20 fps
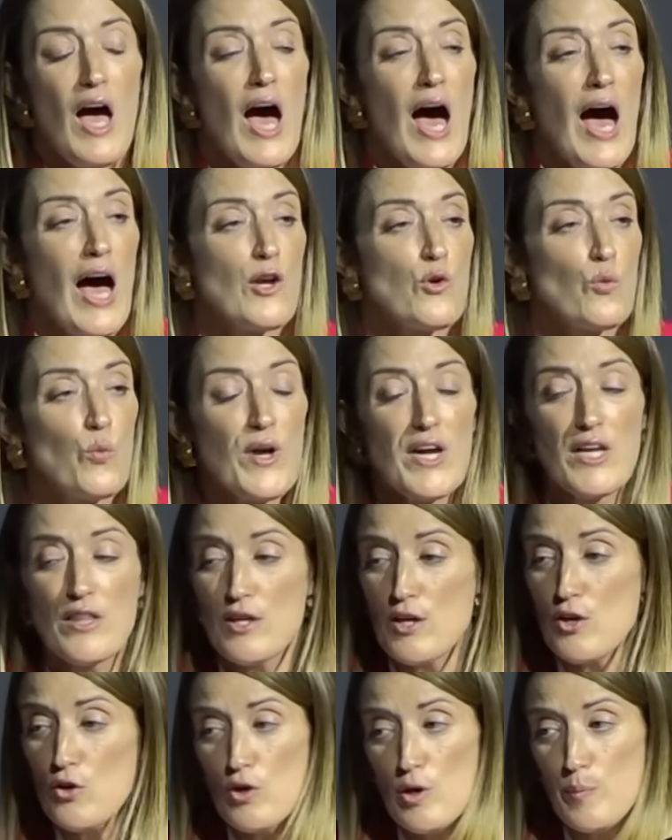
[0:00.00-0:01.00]
And we in the
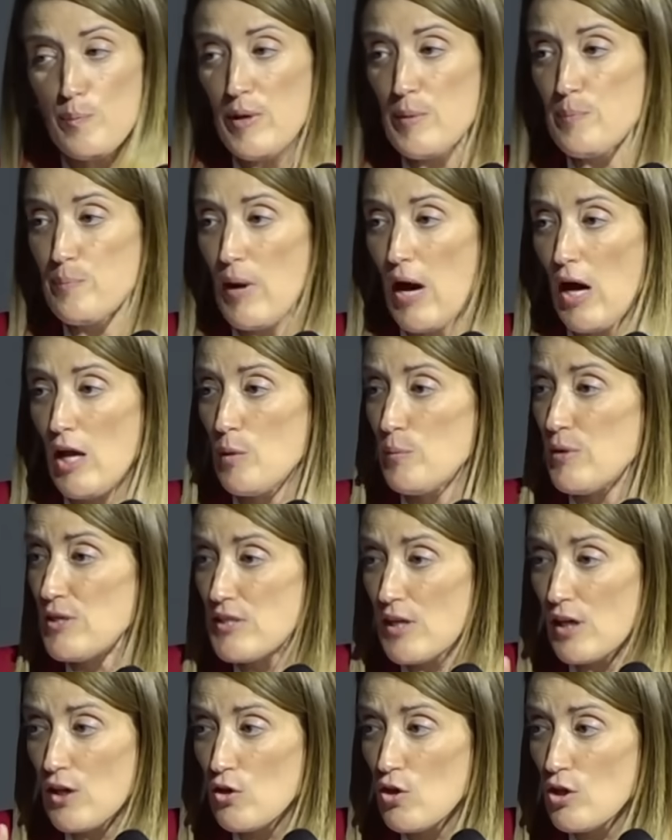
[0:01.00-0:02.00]
European Parliament,
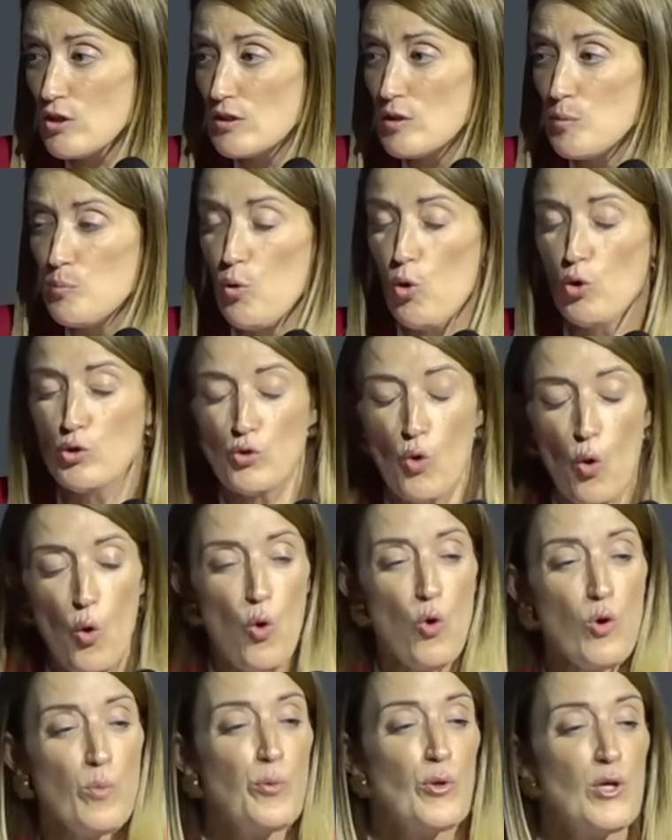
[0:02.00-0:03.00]
across the board,
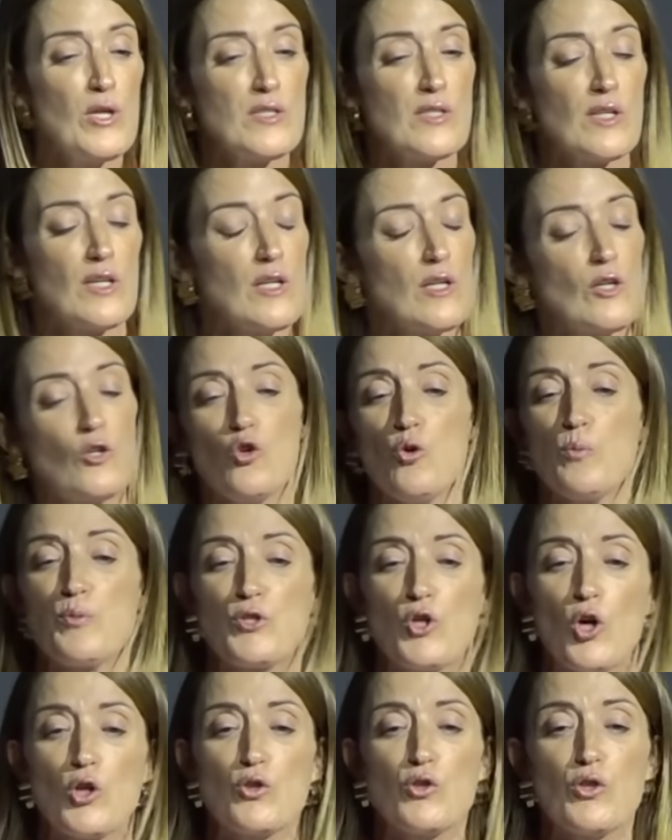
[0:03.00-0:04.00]
all political groups
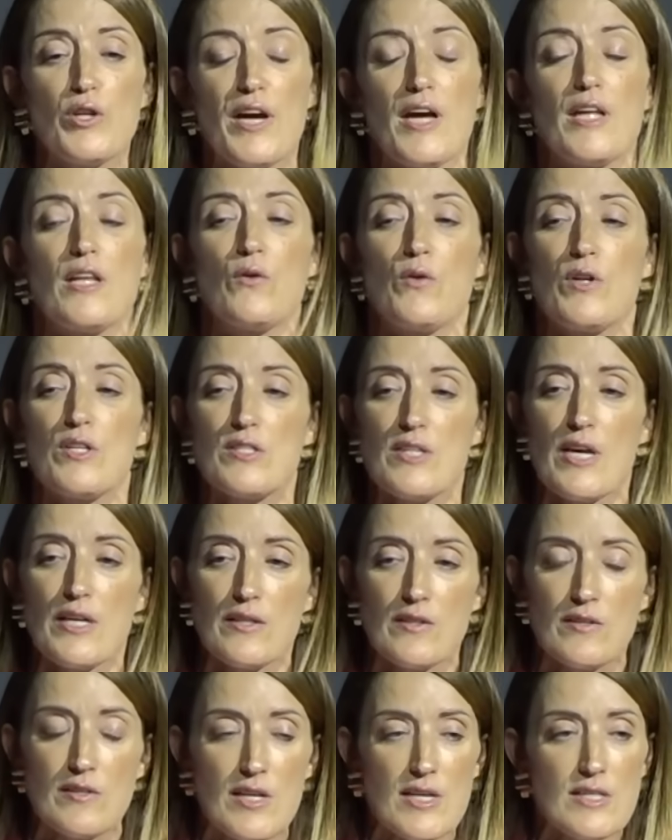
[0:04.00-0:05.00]
got together and
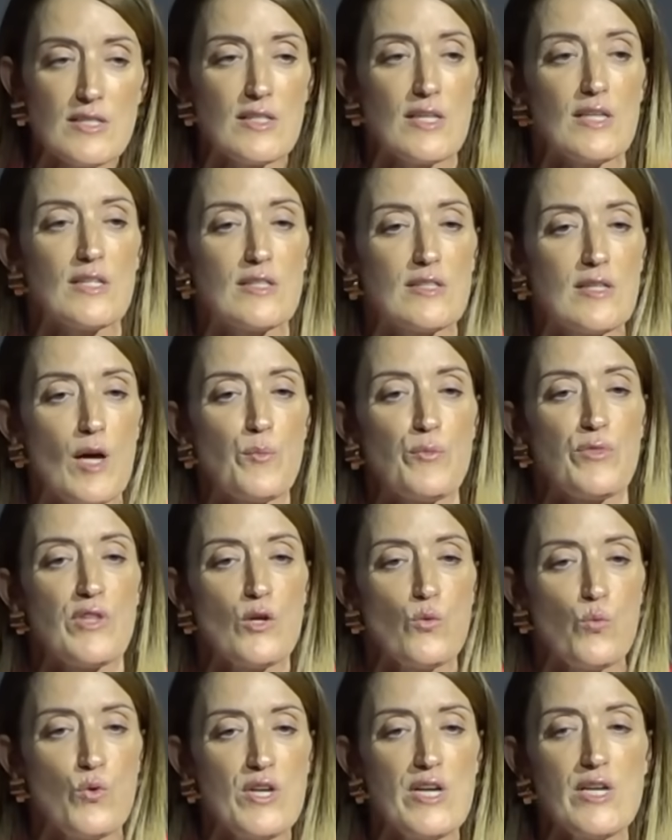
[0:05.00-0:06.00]
said, this is
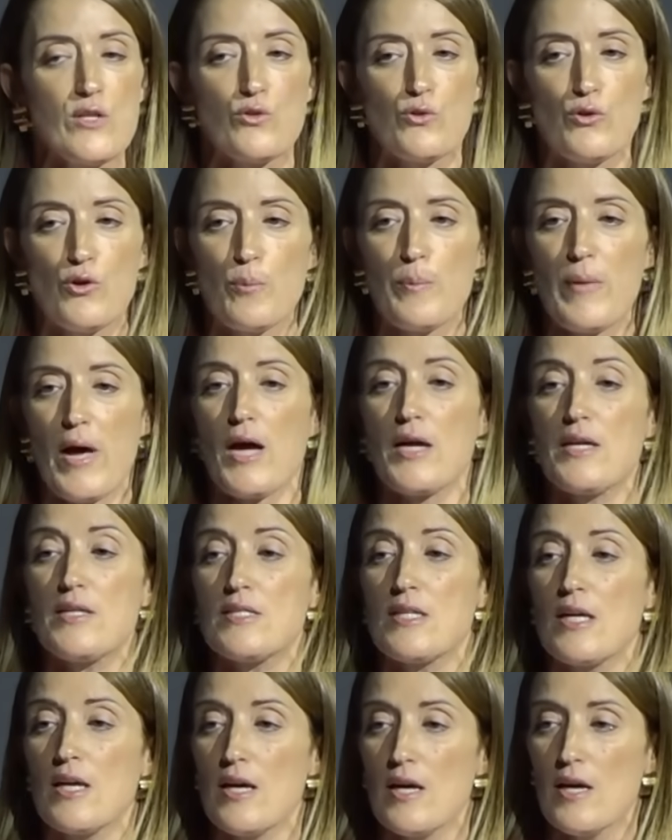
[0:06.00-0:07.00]
something we need to remind
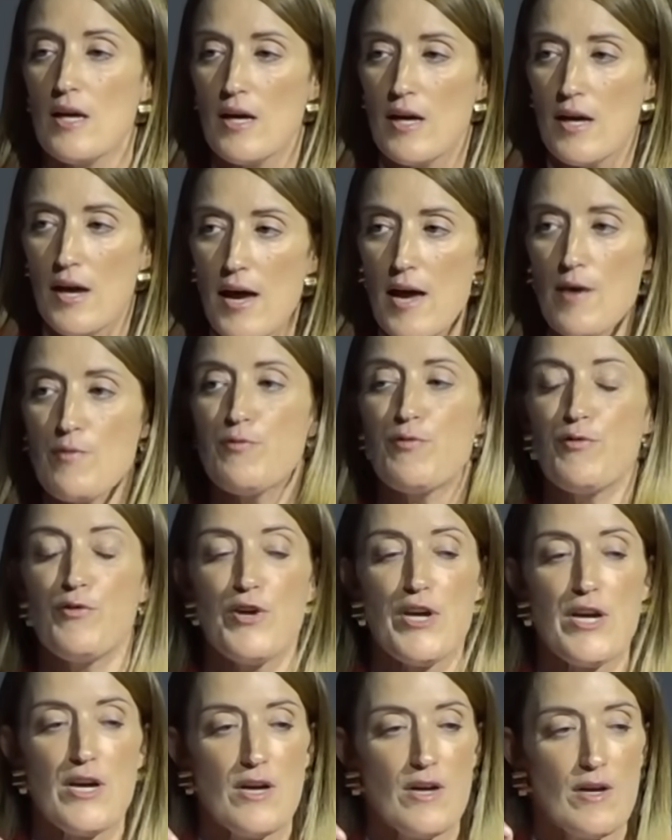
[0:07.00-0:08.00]

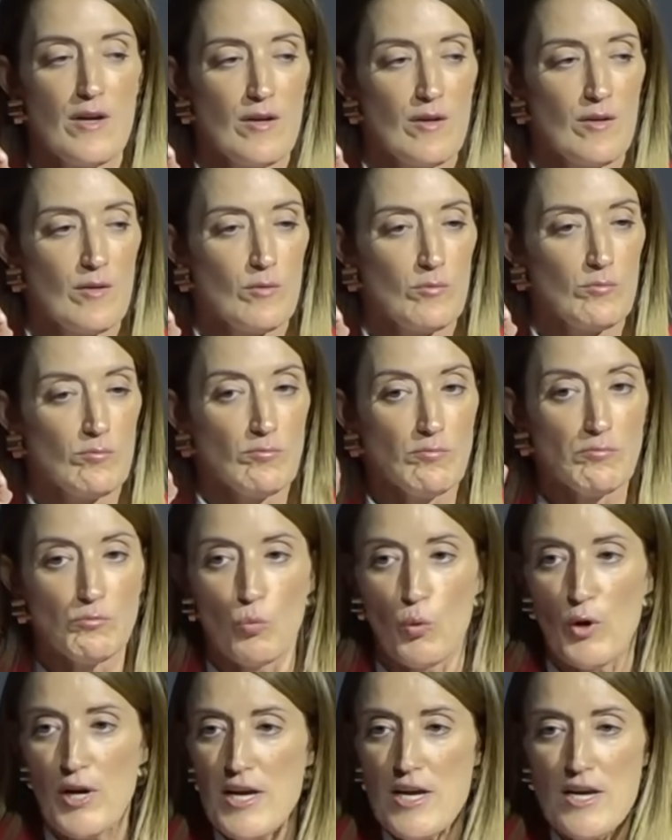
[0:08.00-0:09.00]
every
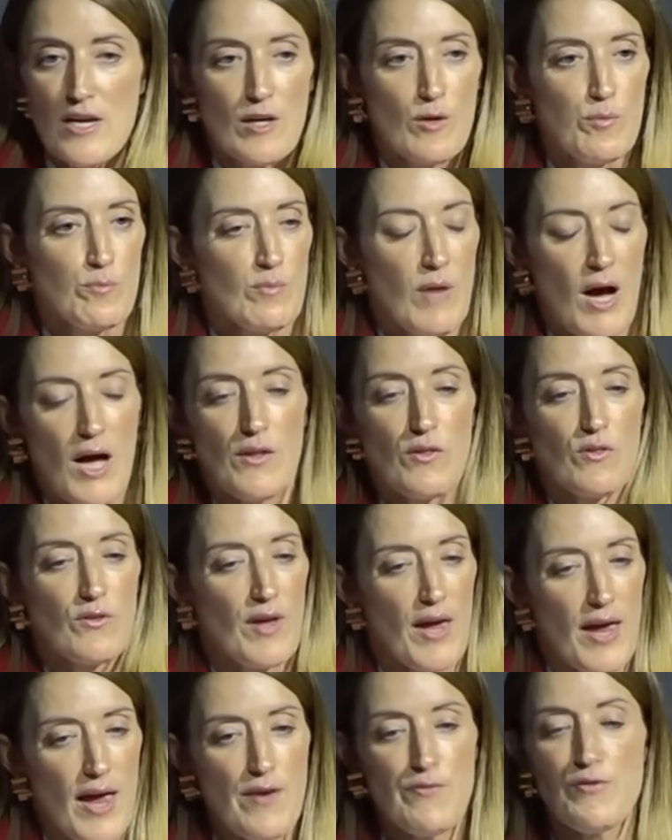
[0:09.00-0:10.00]
week, month,
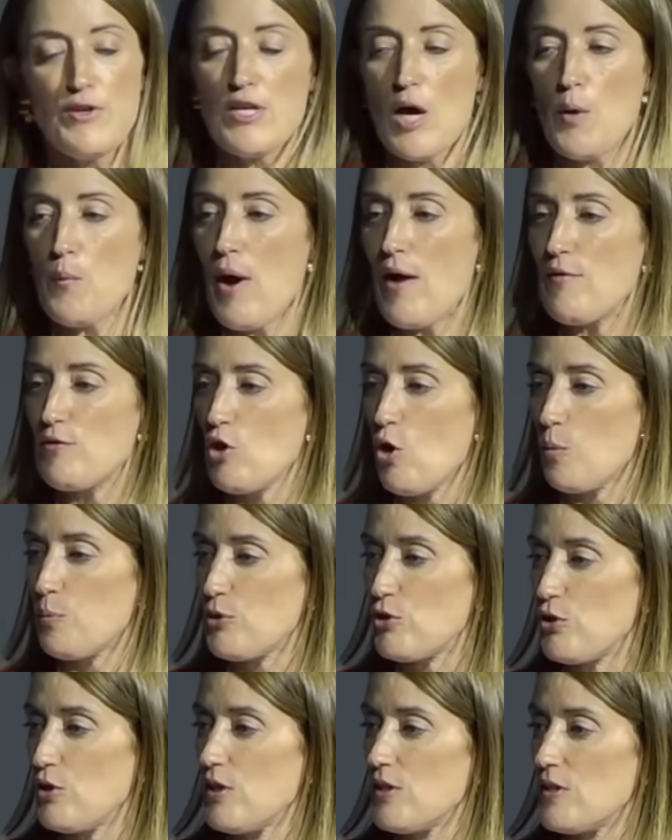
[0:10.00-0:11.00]
every time we have the
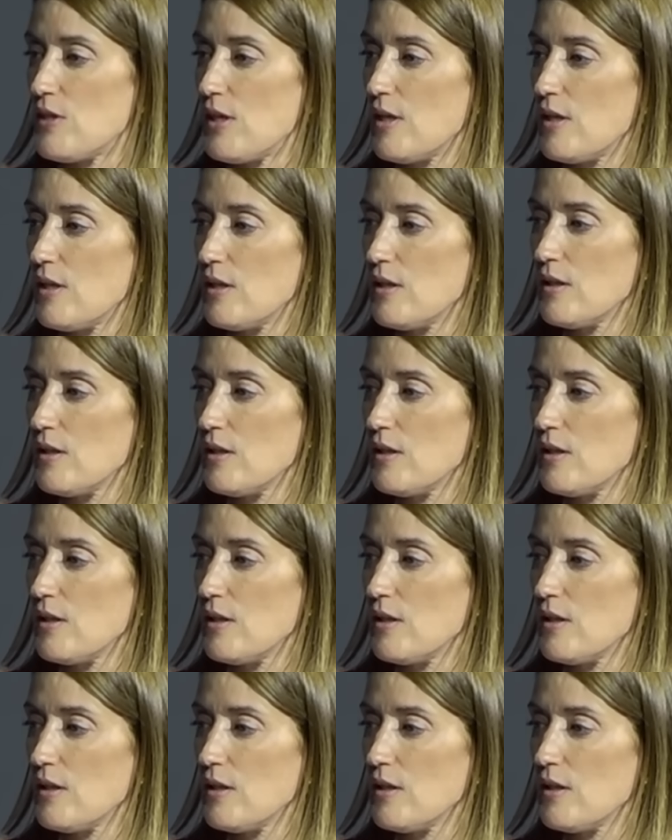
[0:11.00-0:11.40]
opportunity.